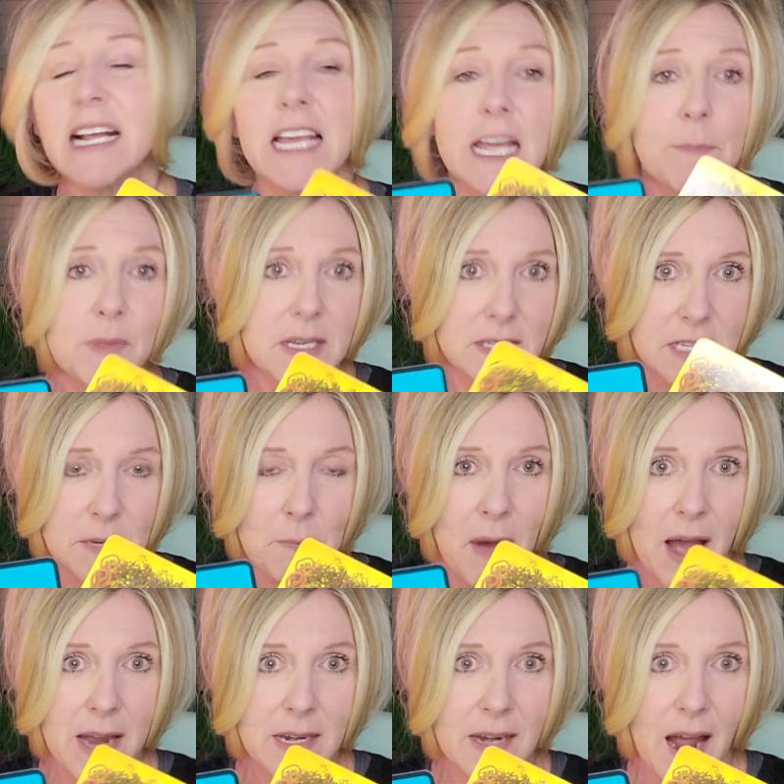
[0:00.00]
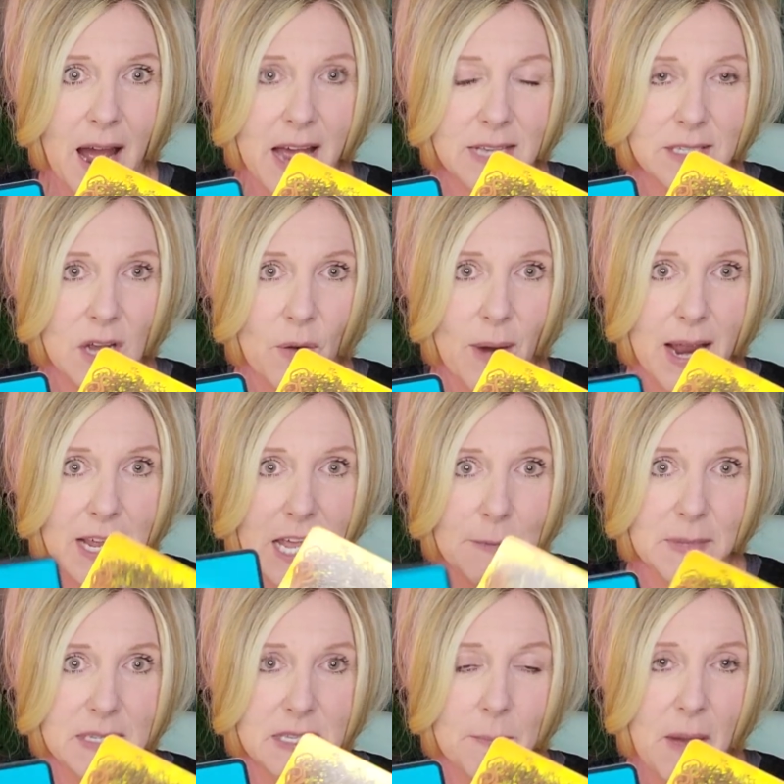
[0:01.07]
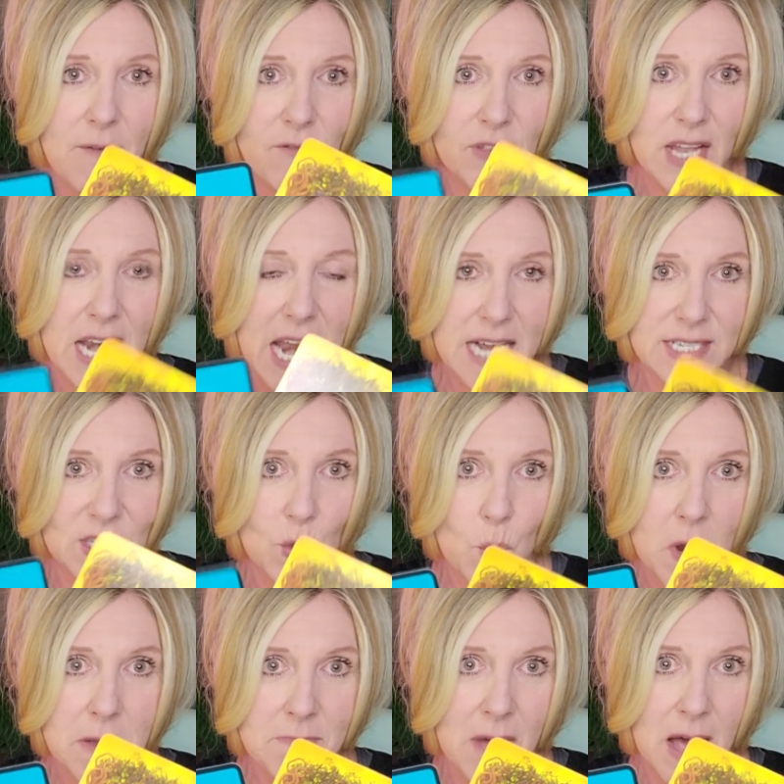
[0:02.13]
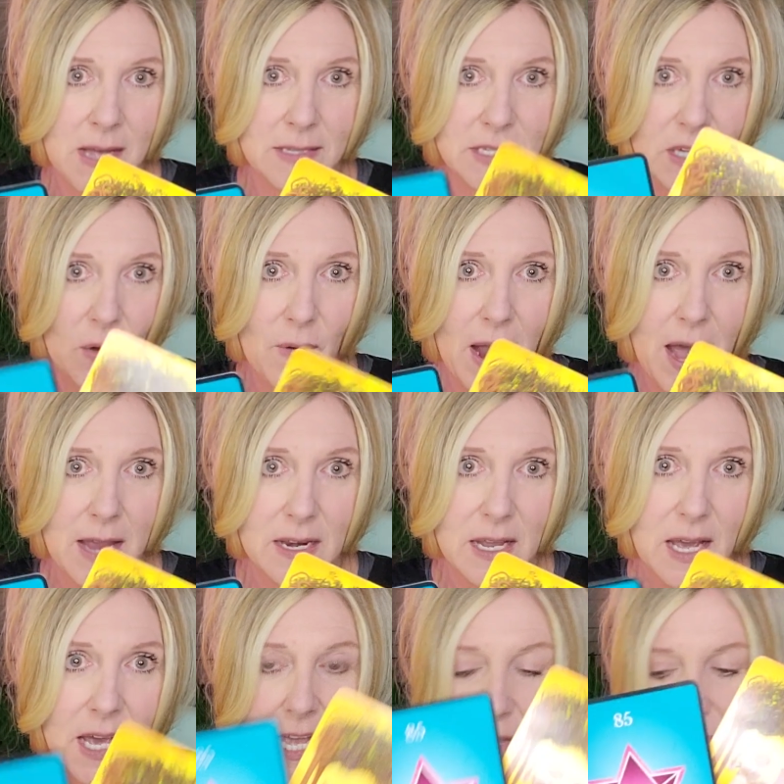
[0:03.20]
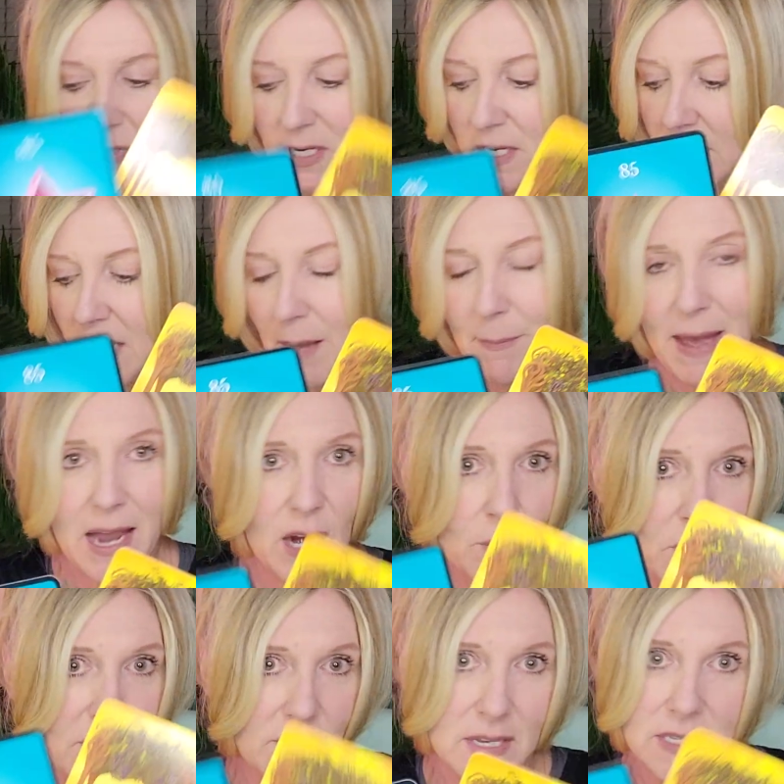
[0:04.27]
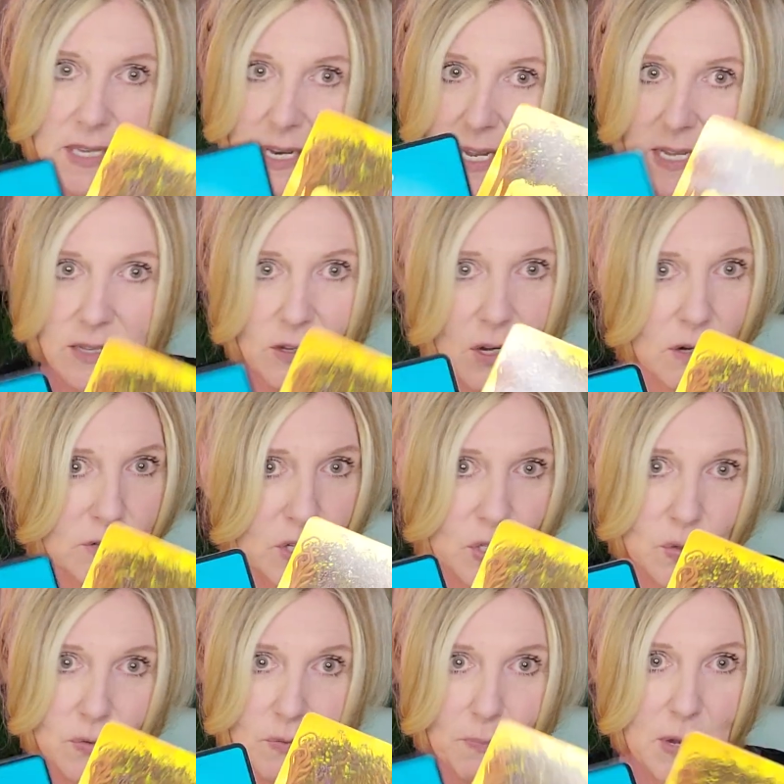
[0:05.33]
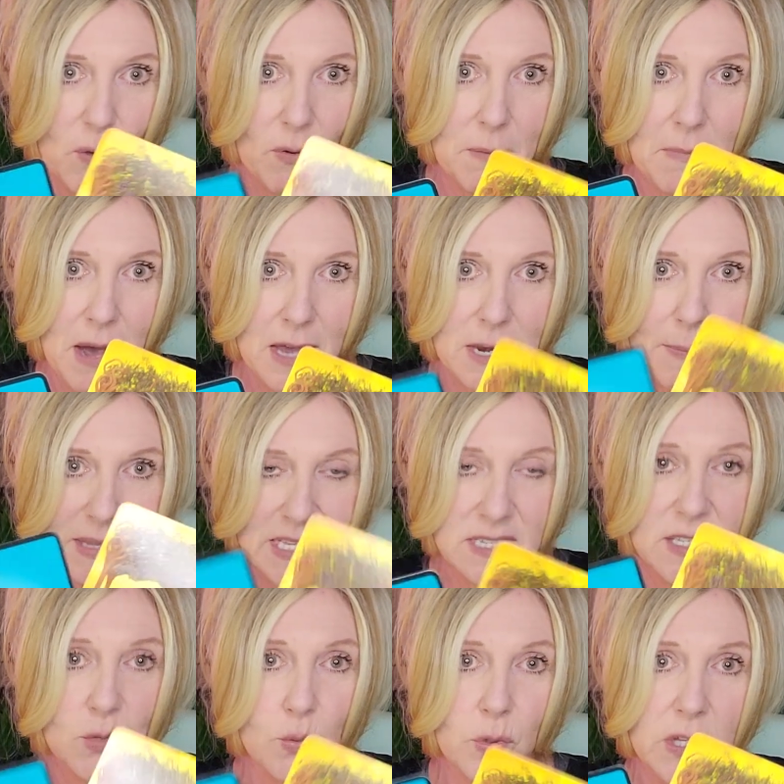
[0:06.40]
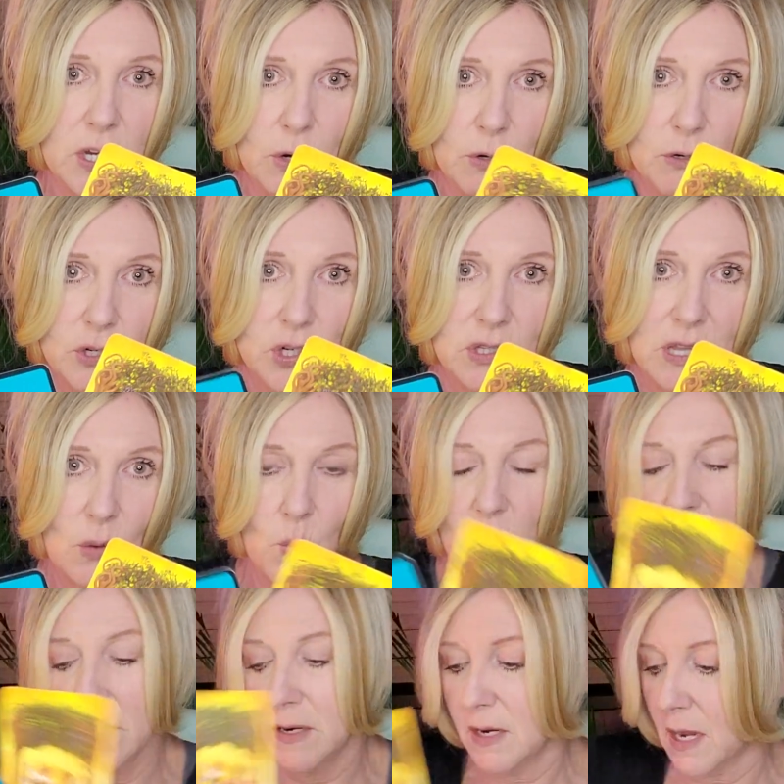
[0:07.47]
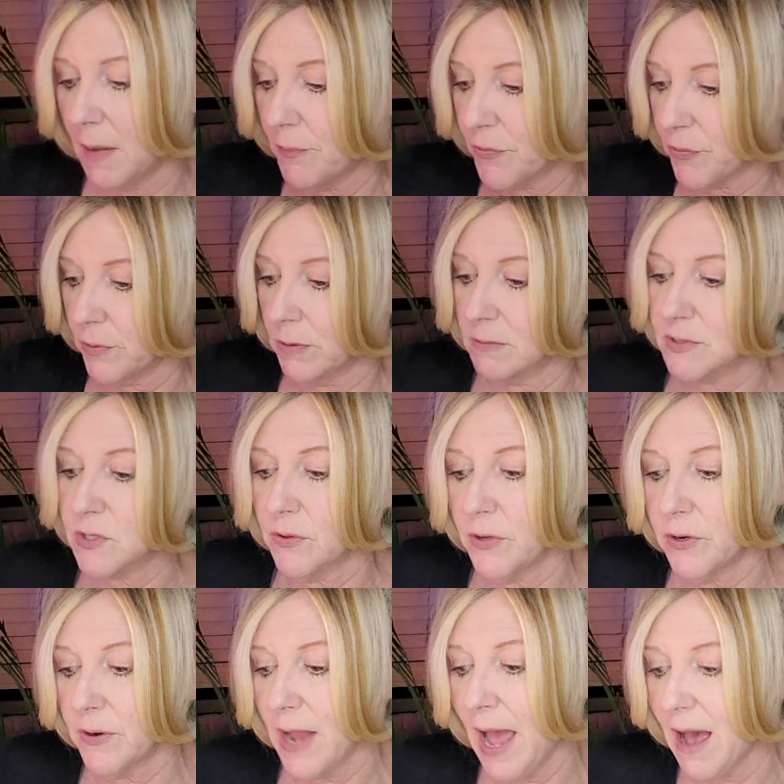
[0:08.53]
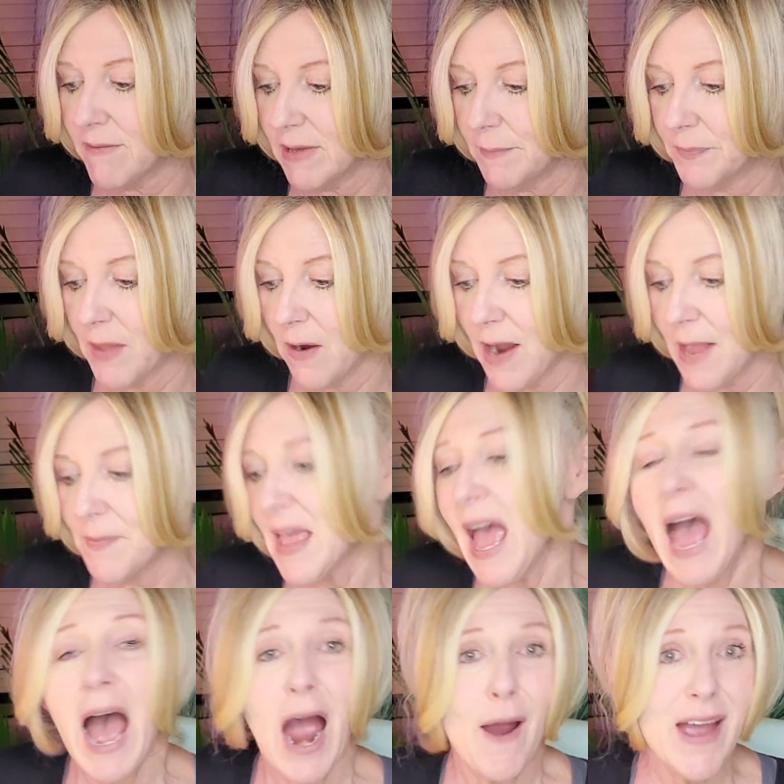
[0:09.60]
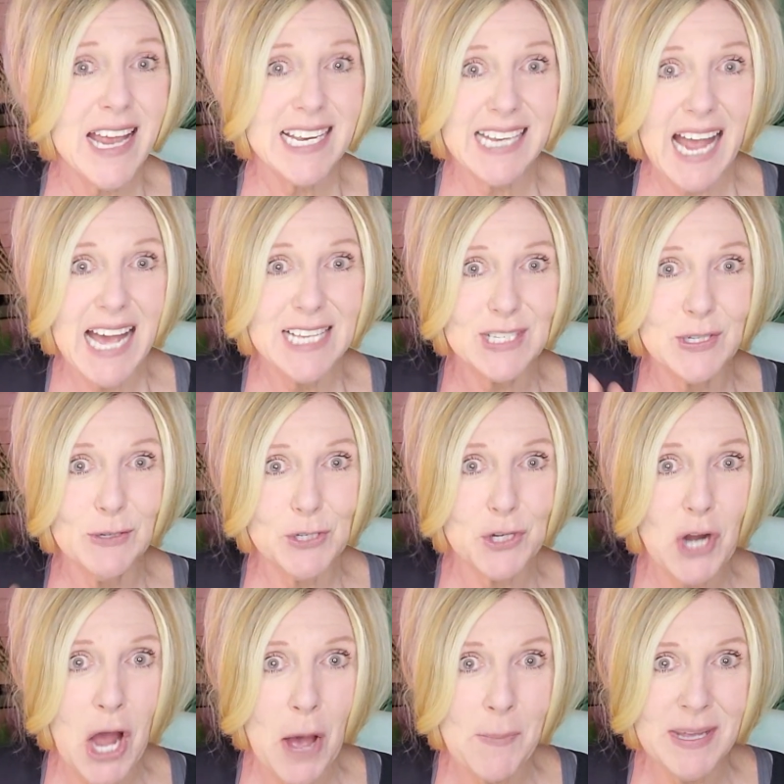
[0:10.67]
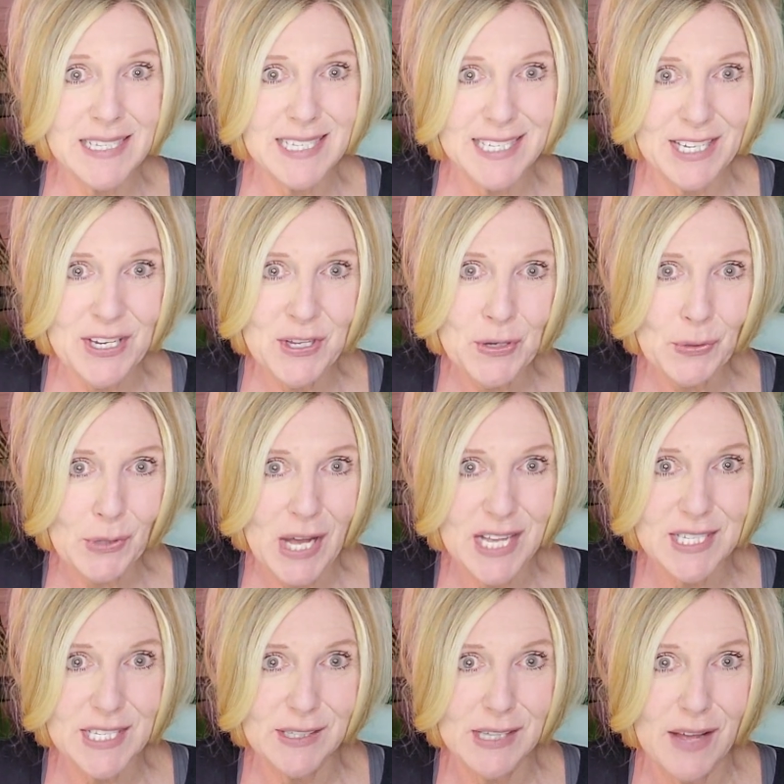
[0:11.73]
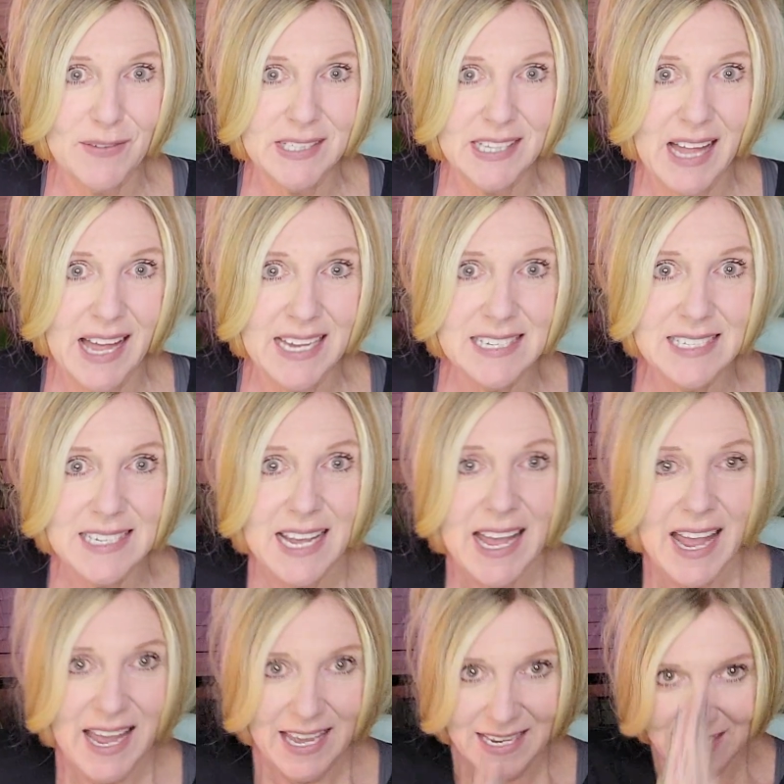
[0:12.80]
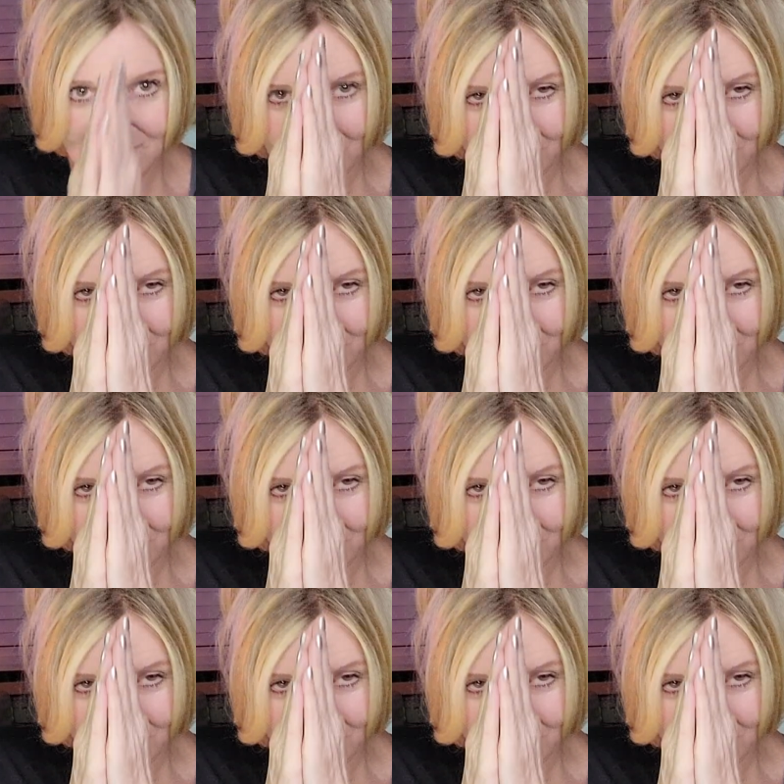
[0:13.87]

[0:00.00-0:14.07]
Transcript: Keep this in mind, guys. All right. Keep this in mind for the next three months. All right. If you need to come back and revisit it, you know, just be reminded. But this is really urgent that wanted to come through. So there you have it. All right. All right, guys. Note your comments. Sending you lots of love and light. And